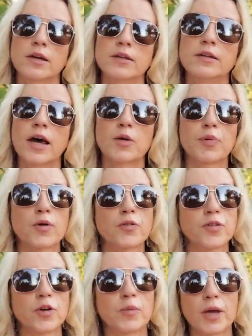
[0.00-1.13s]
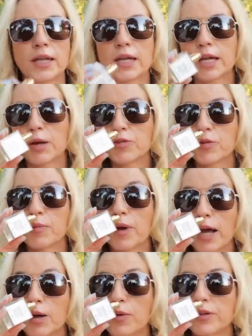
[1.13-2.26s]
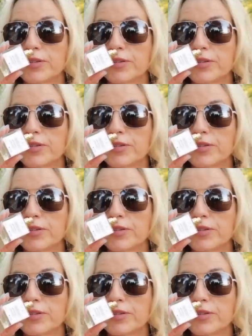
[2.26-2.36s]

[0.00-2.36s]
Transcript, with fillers: Not a Perfume, and it comes from Iris.